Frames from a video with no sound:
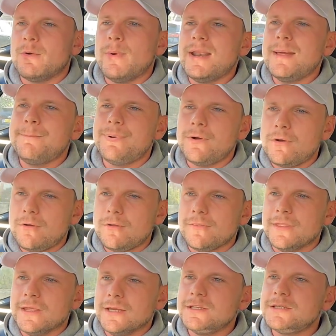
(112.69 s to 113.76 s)
When I bought
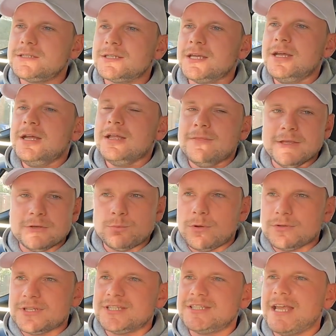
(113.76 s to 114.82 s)
this
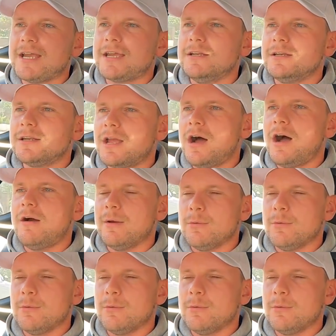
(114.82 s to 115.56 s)
was a second car.